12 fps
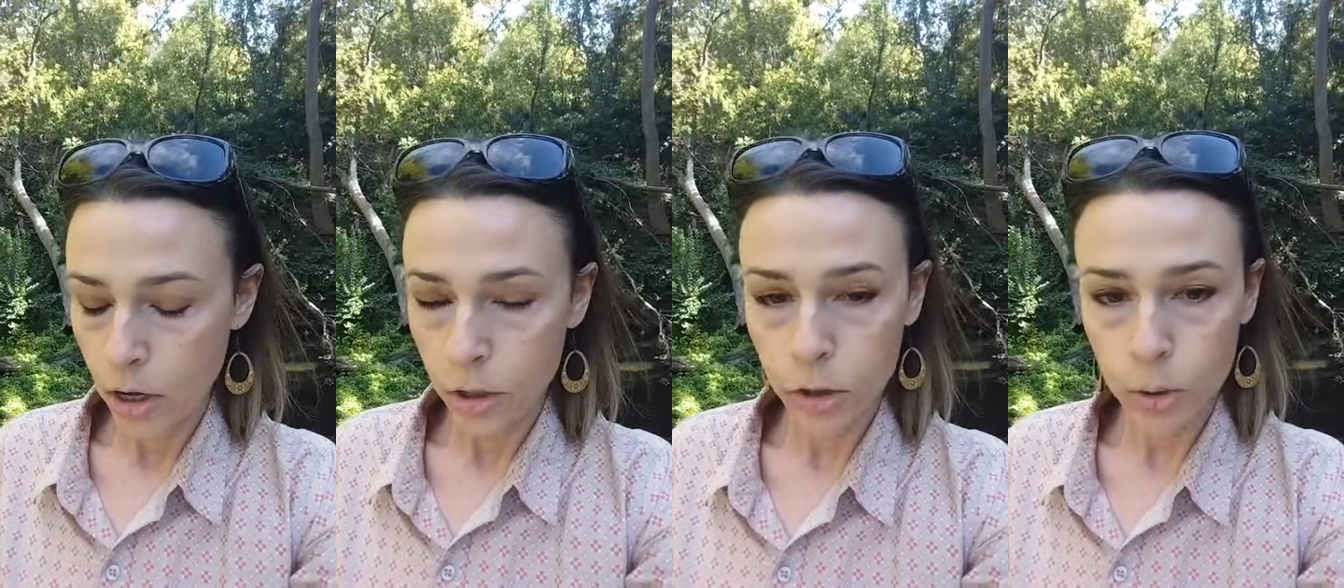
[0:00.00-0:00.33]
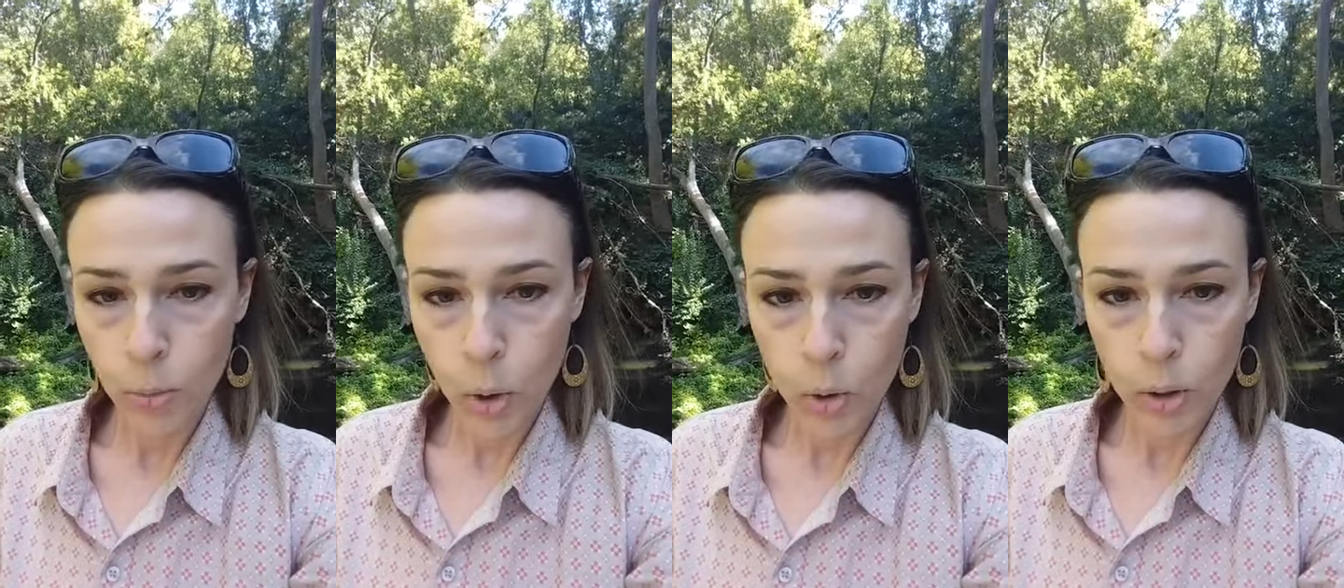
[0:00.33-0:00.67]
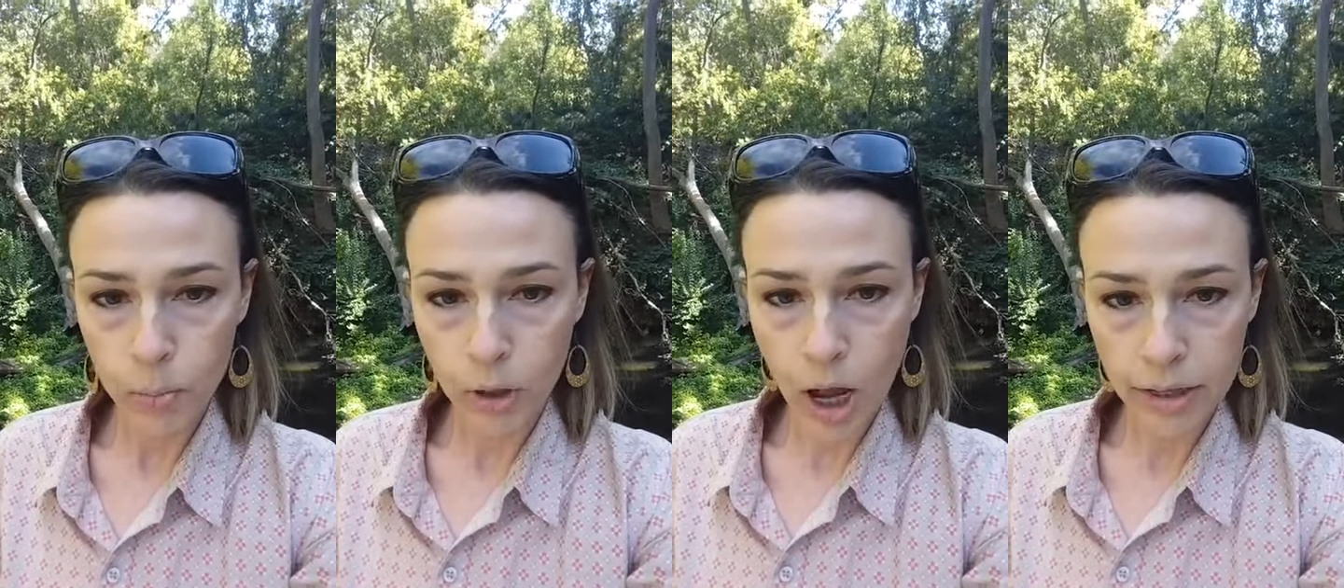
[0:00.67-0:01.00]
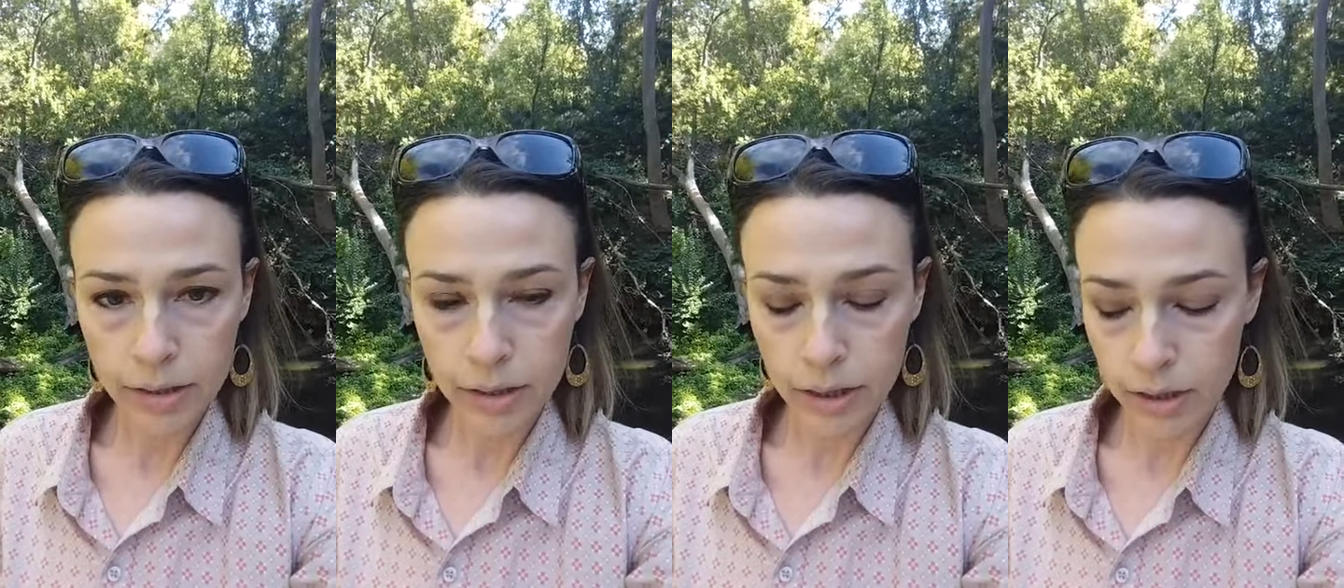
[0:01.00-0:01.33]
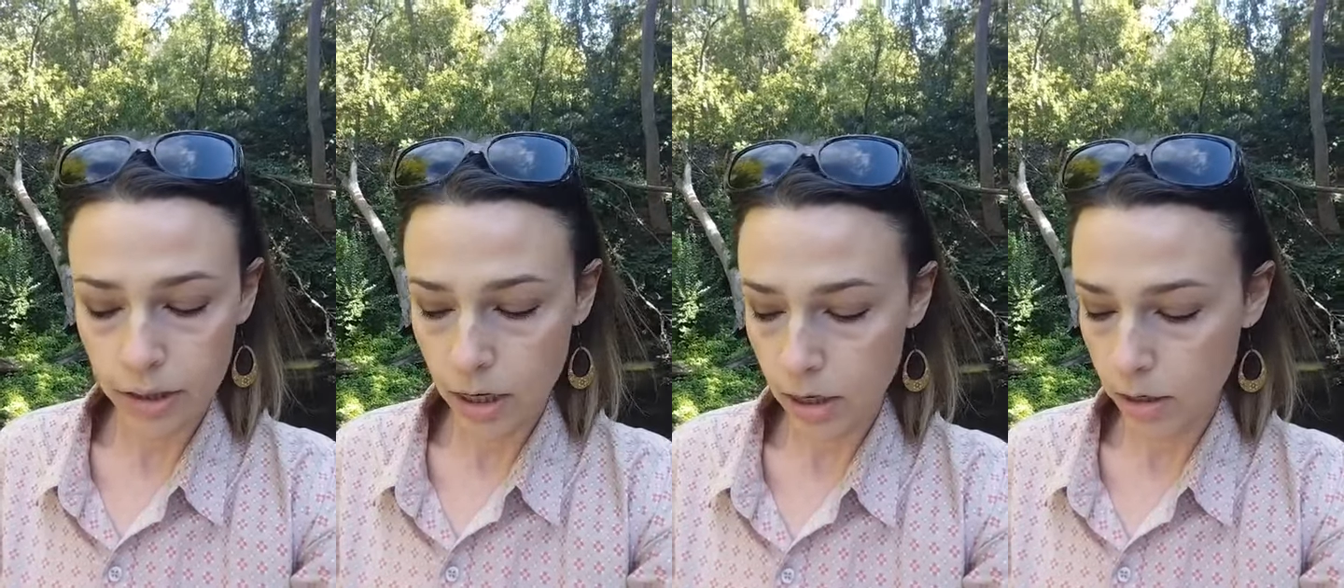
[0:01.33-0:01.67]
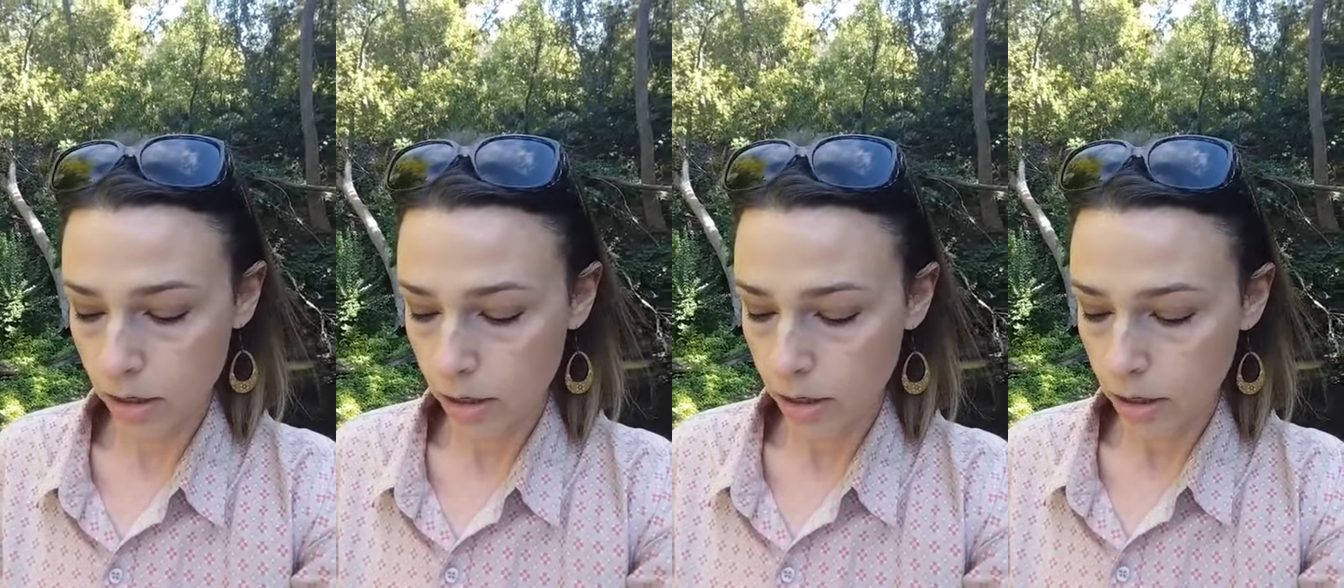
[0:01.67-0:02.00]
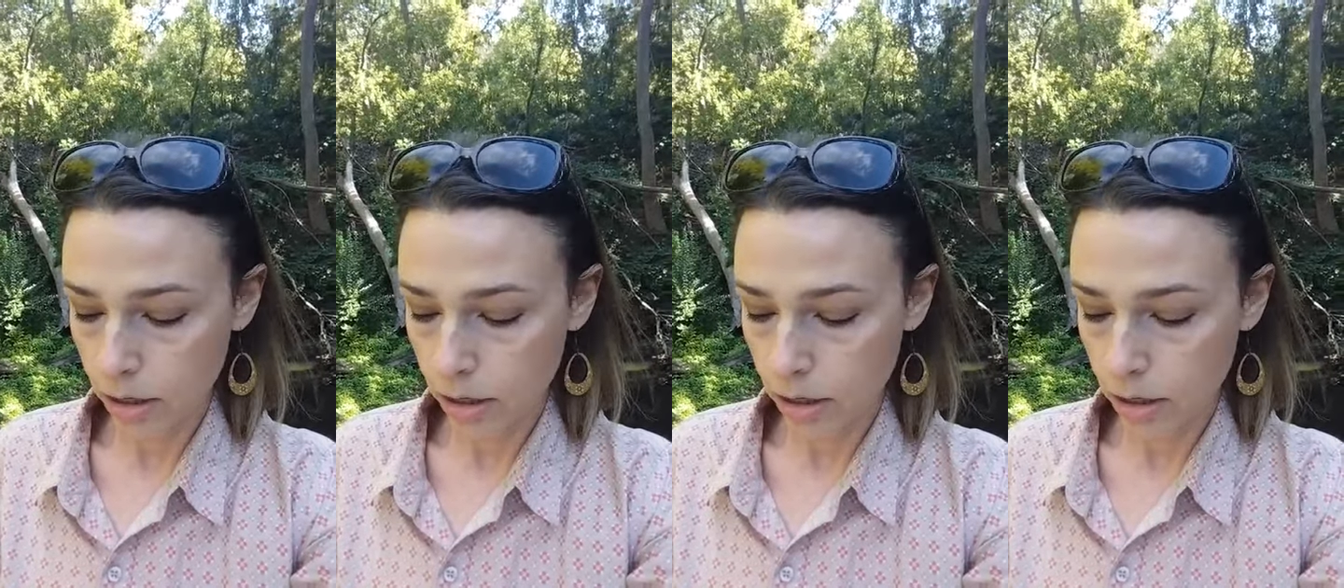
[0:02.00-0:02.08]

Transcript: Smoke blots the sun.